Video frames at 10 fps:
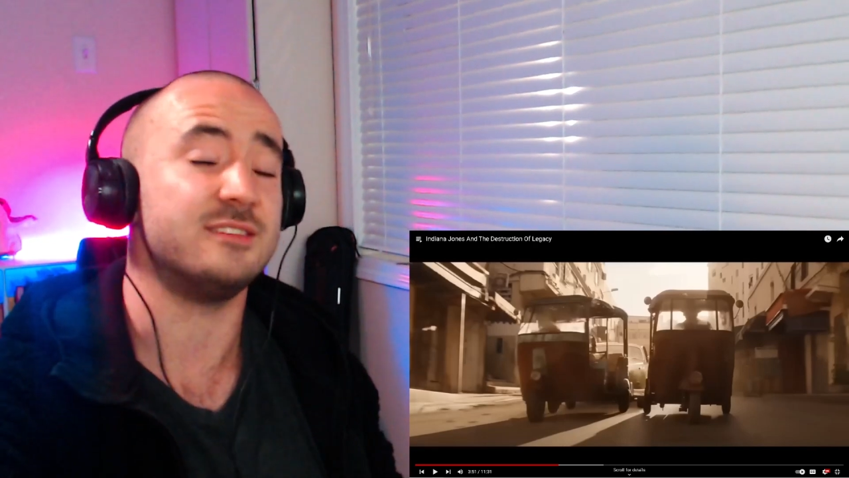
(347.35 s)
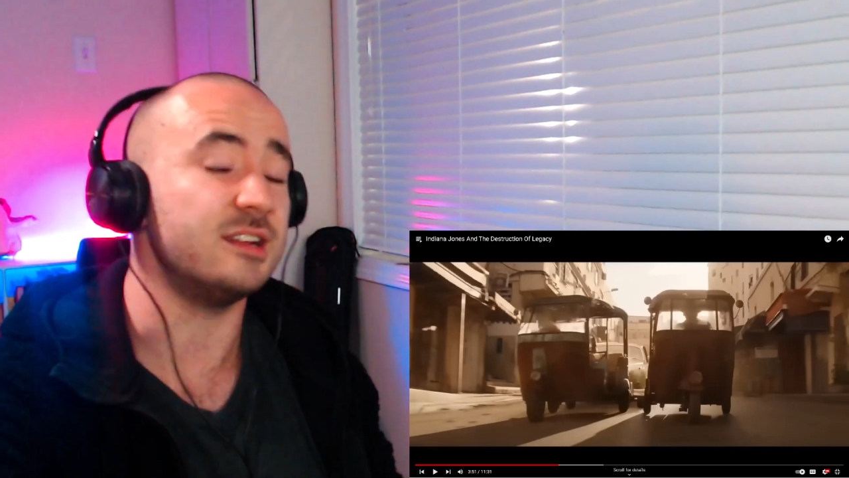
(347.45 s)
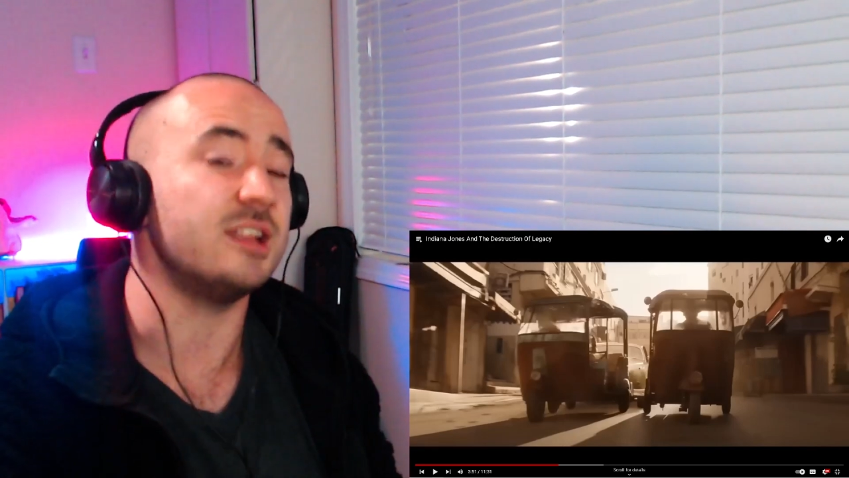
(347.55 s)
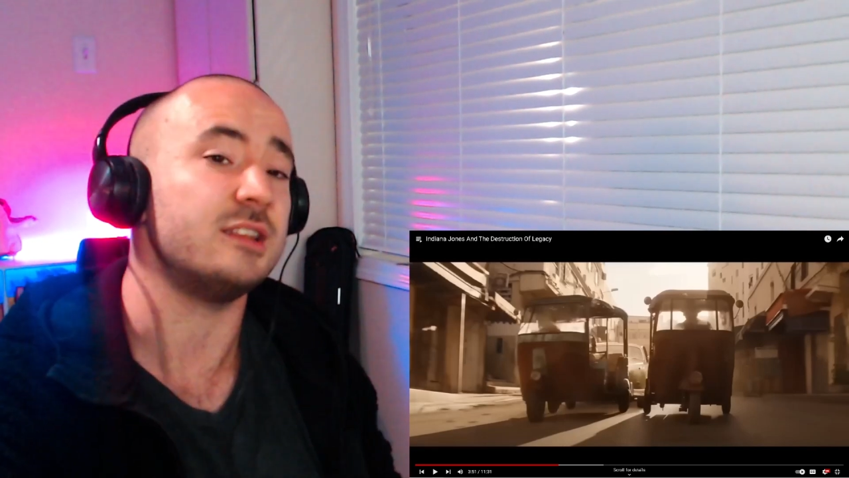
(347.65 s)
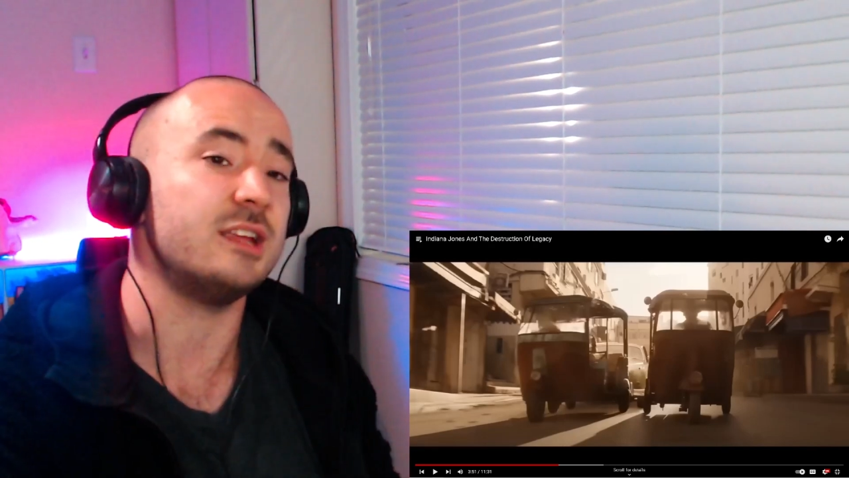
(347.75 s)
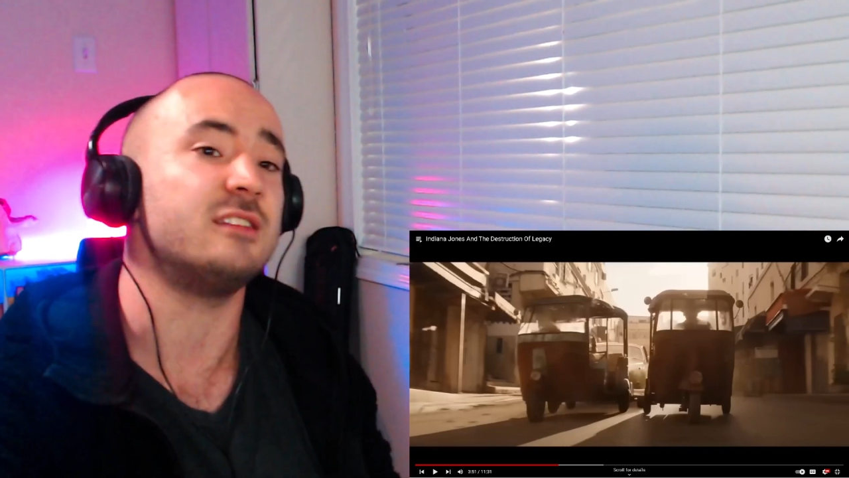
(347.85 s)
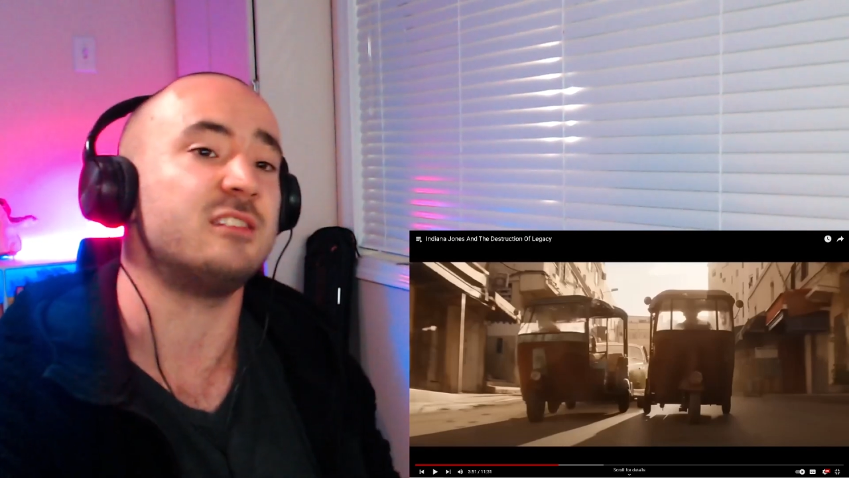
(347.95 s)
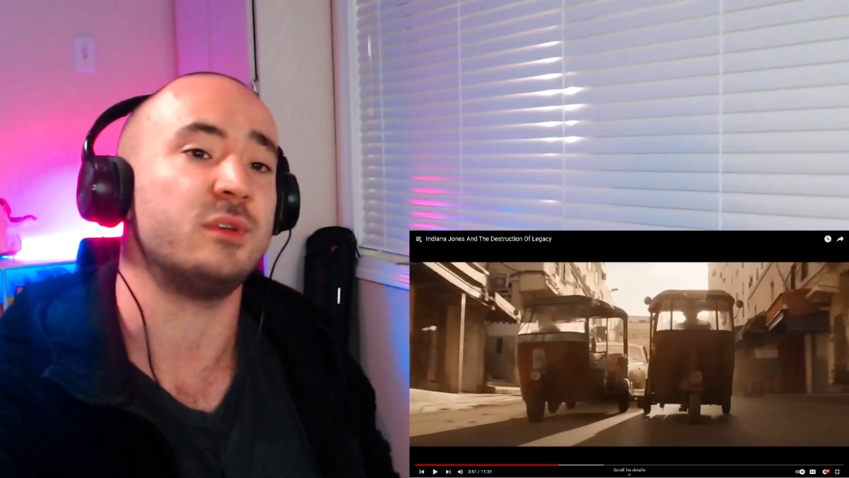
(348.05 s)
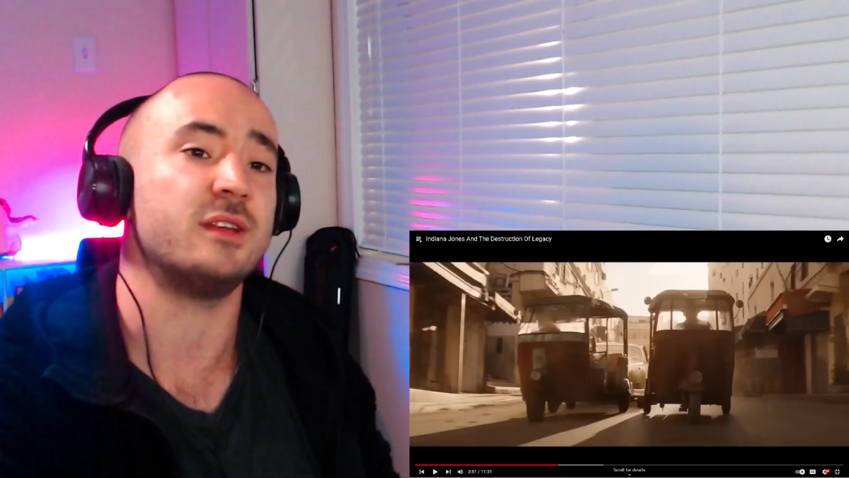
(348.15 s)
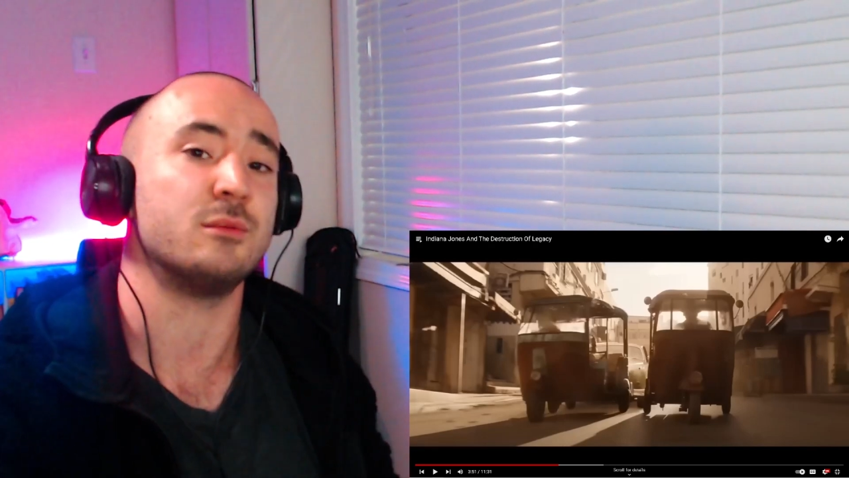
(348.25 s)
didn't need to
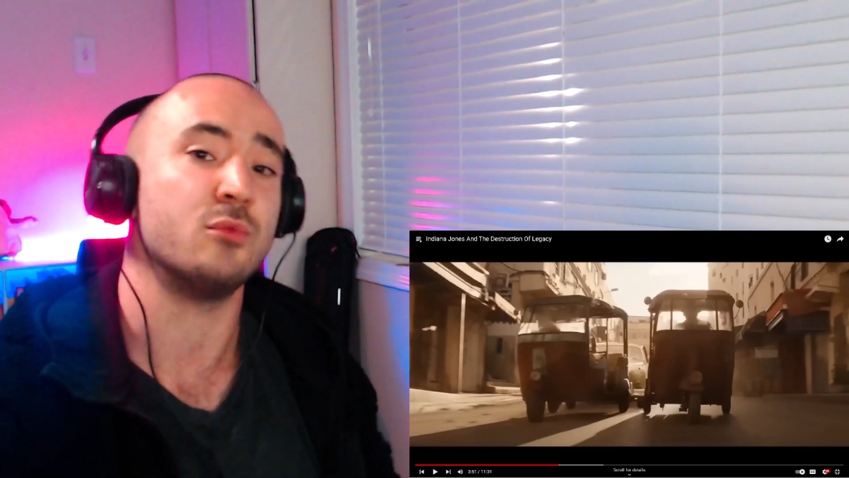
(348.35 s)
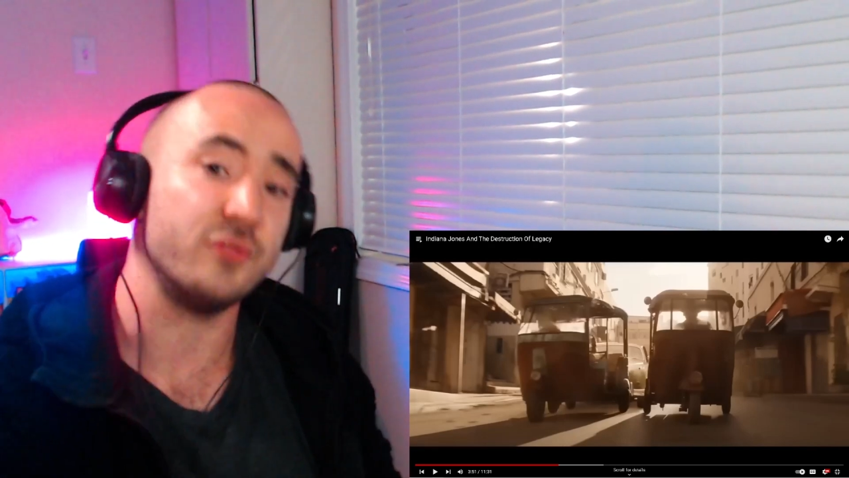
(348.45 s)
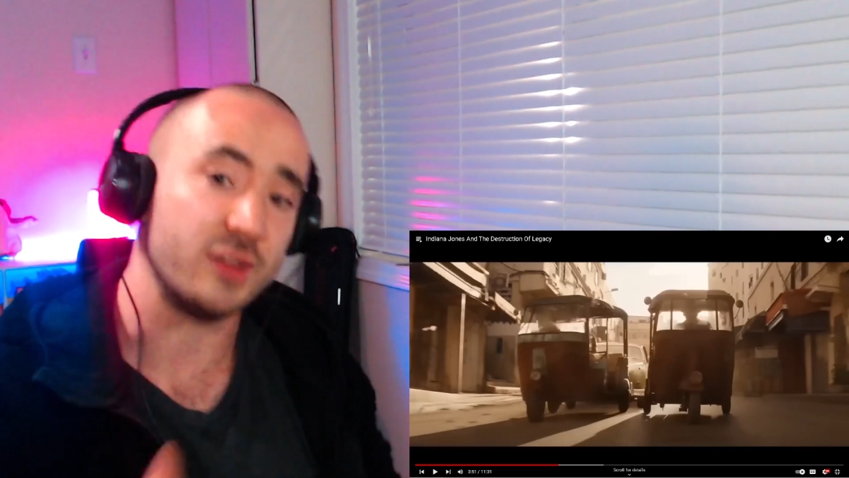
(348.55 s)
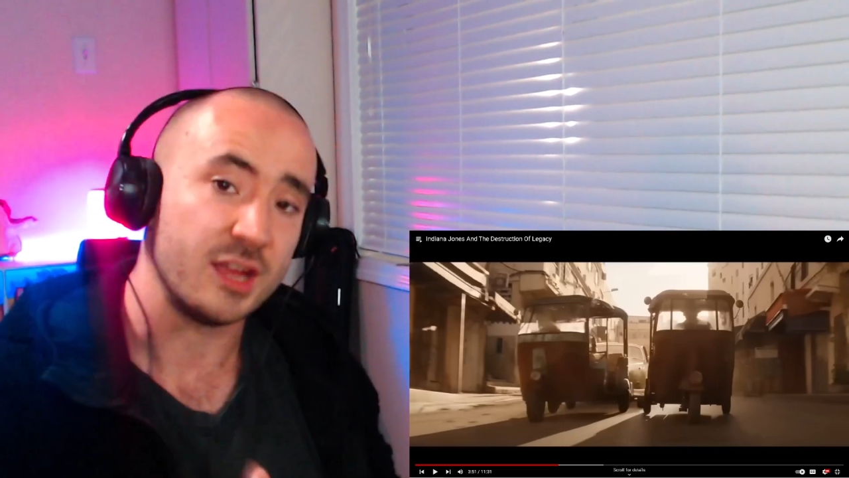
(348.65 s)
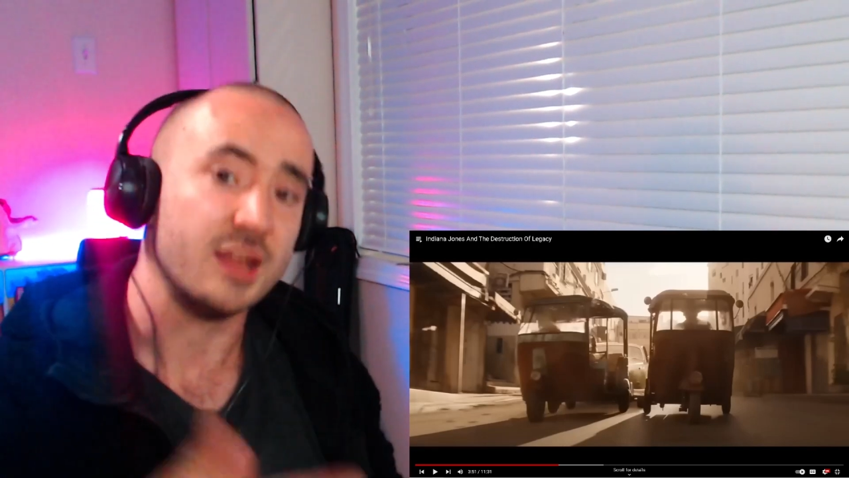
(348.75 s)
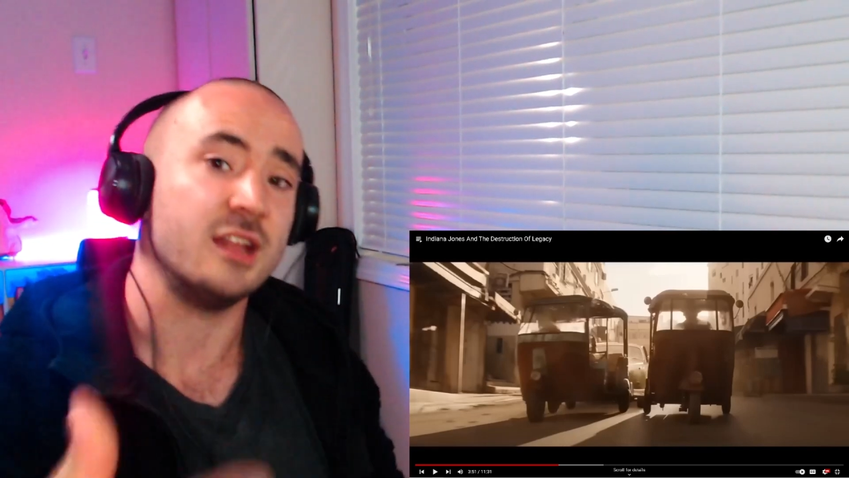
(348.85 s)
be in the movie,